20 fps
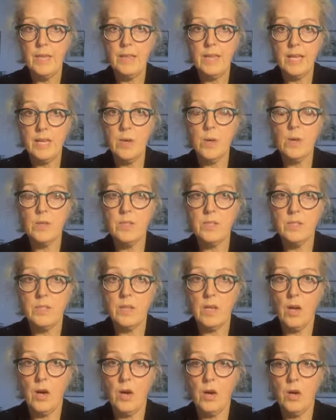their
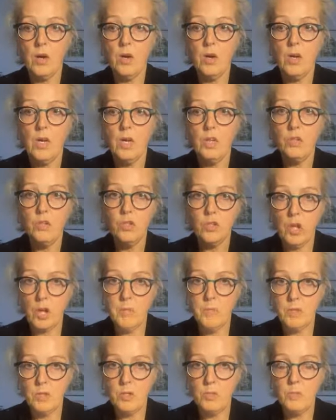costs are
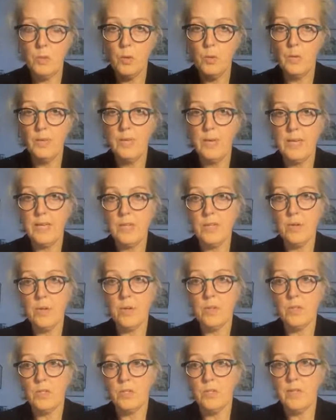so much more than my
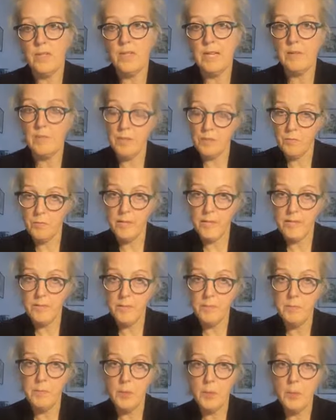costs and they're
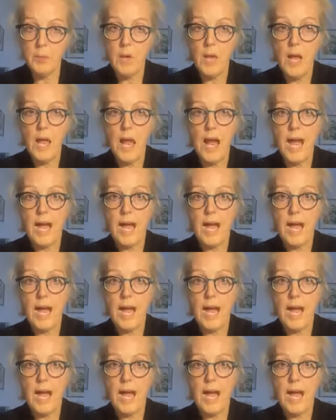unreasonable,